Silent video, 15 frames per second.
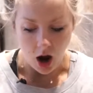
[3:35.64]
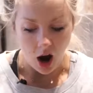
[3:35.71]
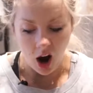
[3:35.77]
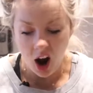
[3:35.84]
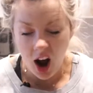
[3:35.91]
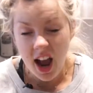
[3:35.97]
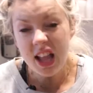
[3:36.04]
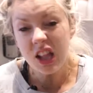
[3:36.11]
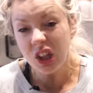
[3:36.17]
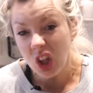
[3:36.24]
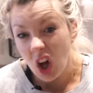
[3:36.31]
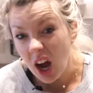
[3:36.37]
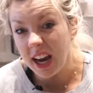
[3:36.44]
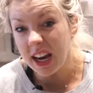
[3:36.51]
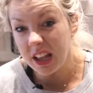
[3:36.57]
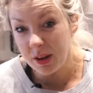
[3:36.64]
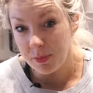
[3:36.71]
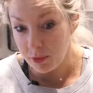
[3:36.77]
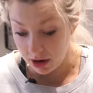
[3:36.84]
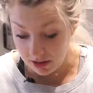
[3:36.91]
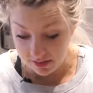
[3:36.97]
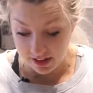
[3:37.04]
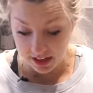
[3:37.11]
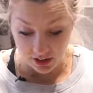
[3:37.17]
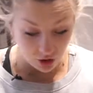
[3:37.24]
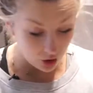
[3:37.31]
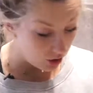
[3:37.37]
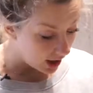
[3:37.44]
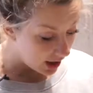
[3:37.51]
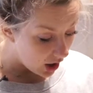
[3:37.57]
I like them rustic
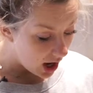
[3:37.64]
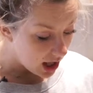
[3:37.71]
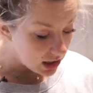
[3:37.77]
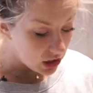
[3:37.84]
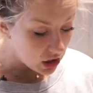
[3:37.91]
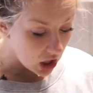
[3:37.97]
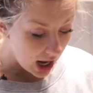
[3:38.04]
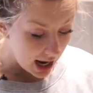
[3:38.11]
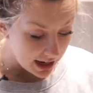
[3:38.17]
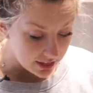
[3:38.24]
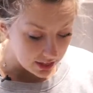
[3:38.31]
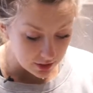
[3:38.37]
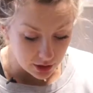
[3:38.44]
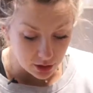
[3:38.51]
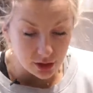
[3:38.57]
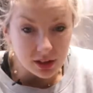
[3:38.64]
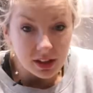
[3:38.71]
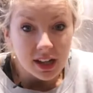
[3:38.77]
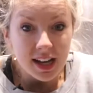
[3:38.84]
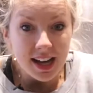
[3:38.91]
though, and I like the little